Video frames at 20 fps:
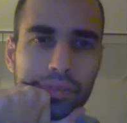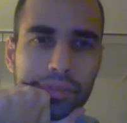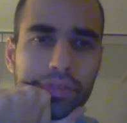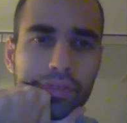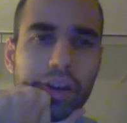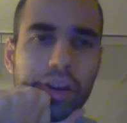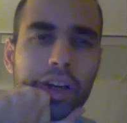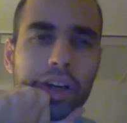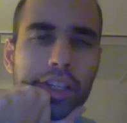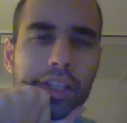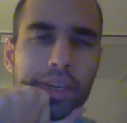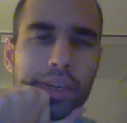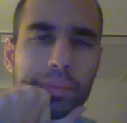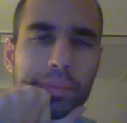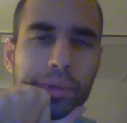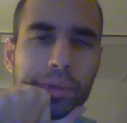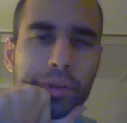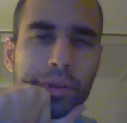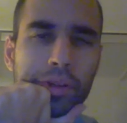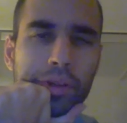Funky
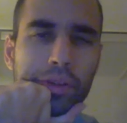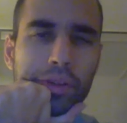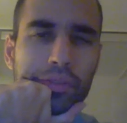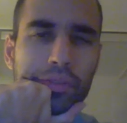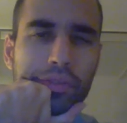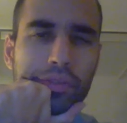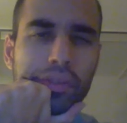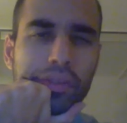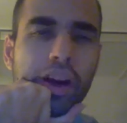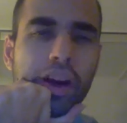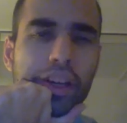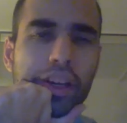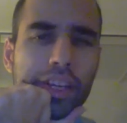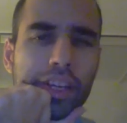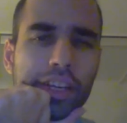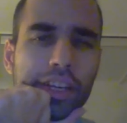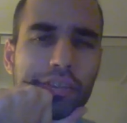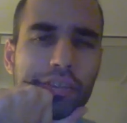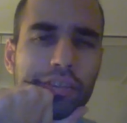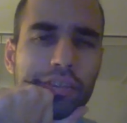move,
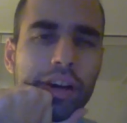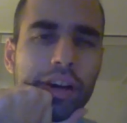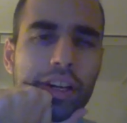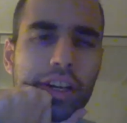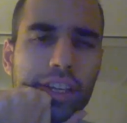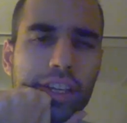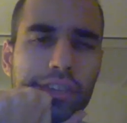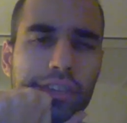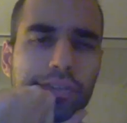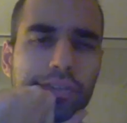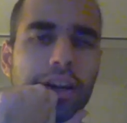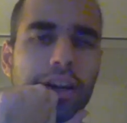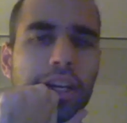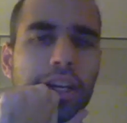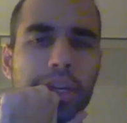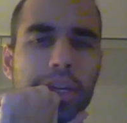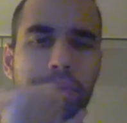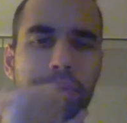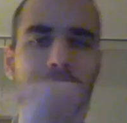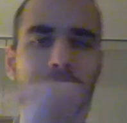funky
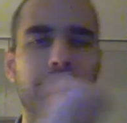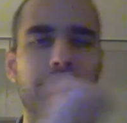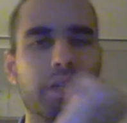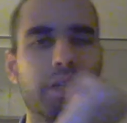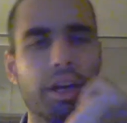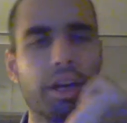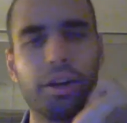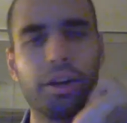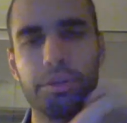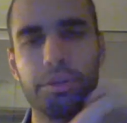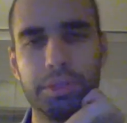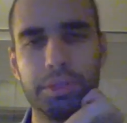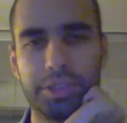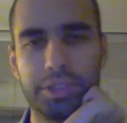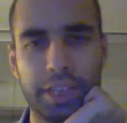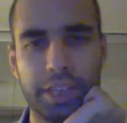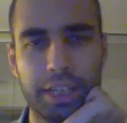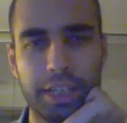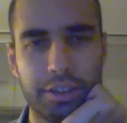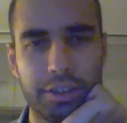move. You gotta always
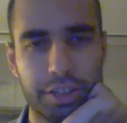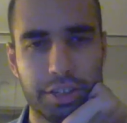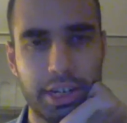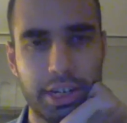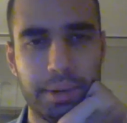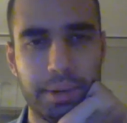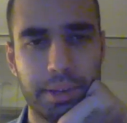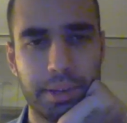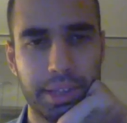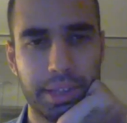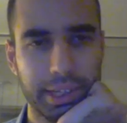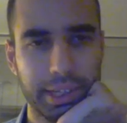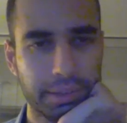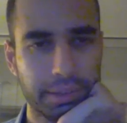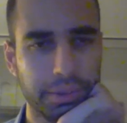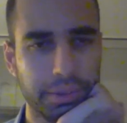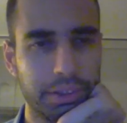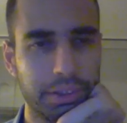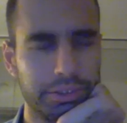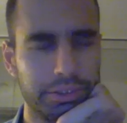take your time and
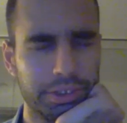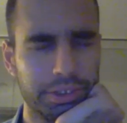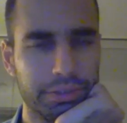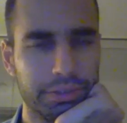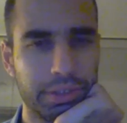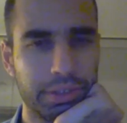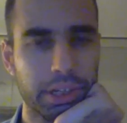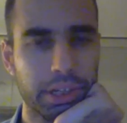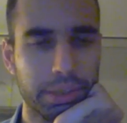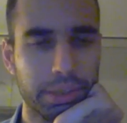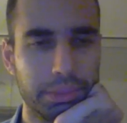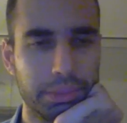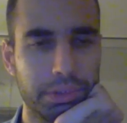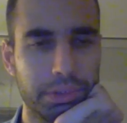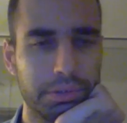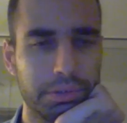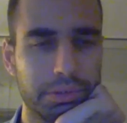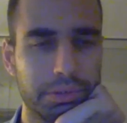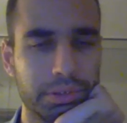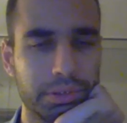think when you say funky
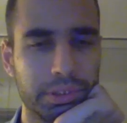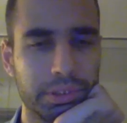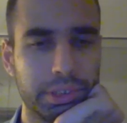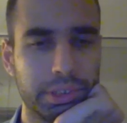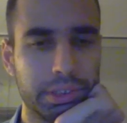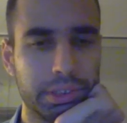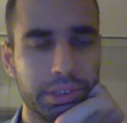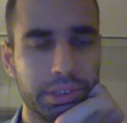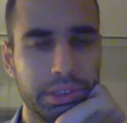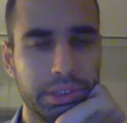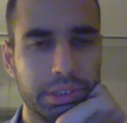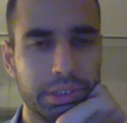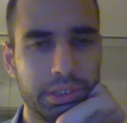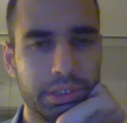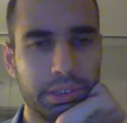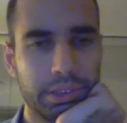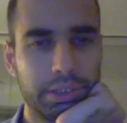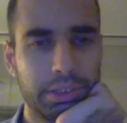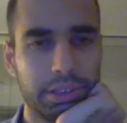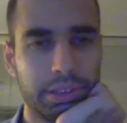move.
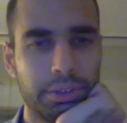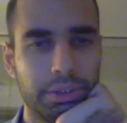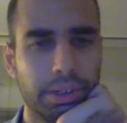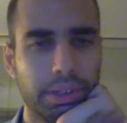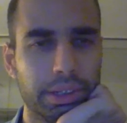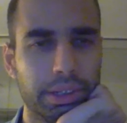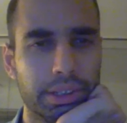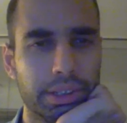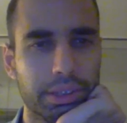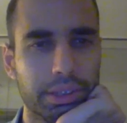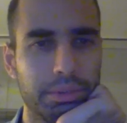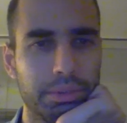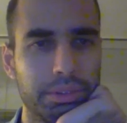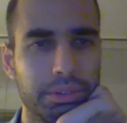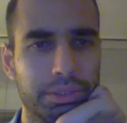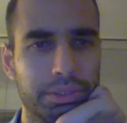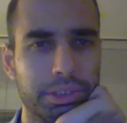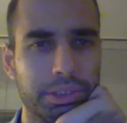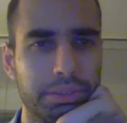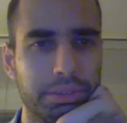And I think we
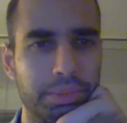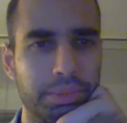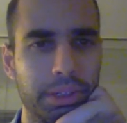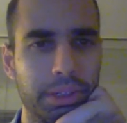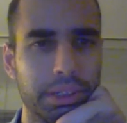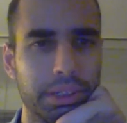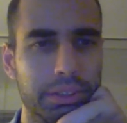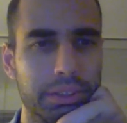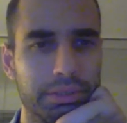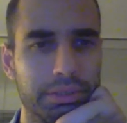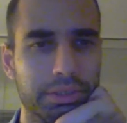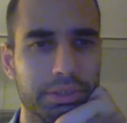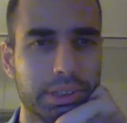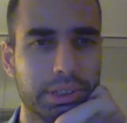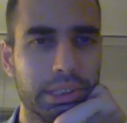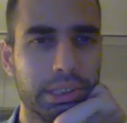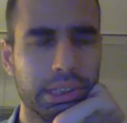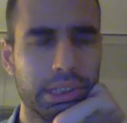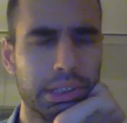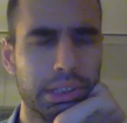still play this
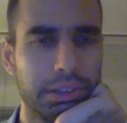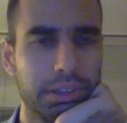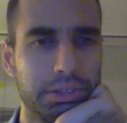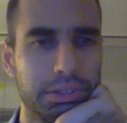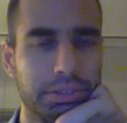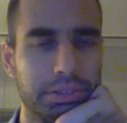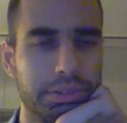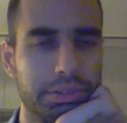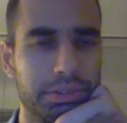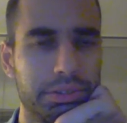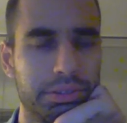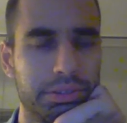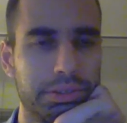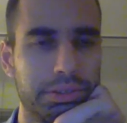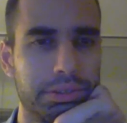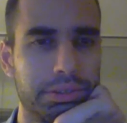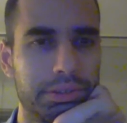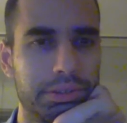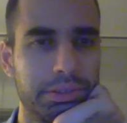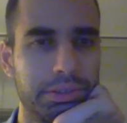regardless.